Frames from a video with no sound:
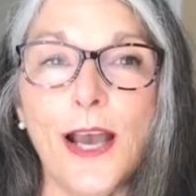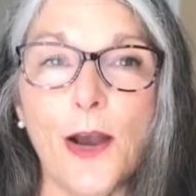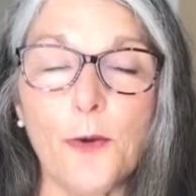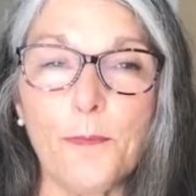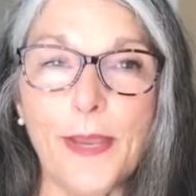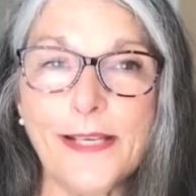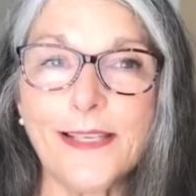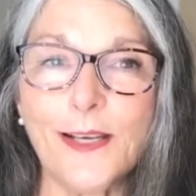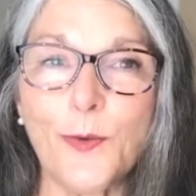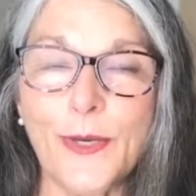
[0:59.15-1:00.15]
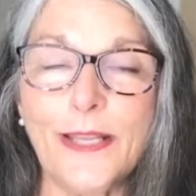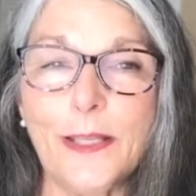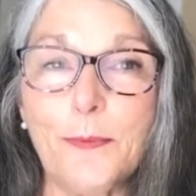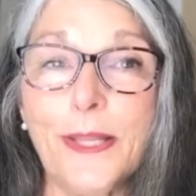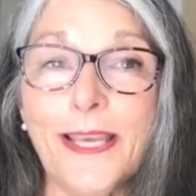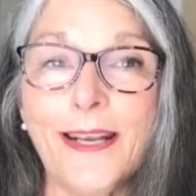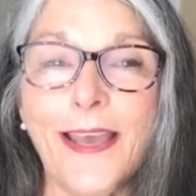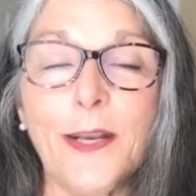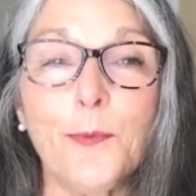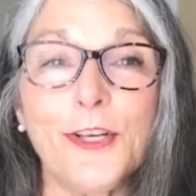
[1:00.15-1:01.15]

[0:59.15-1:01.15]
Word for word: our basic weekly plan item,